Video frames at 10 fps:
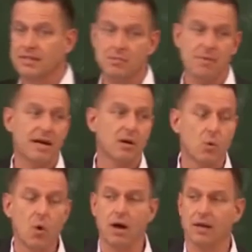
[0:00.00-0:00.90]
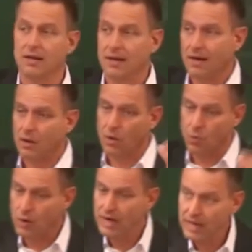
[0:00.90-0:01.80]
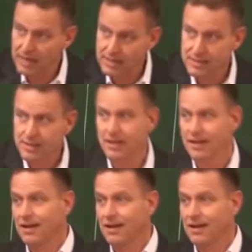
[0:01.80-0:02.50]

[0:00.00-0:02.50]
doesn't matter on what, on weight,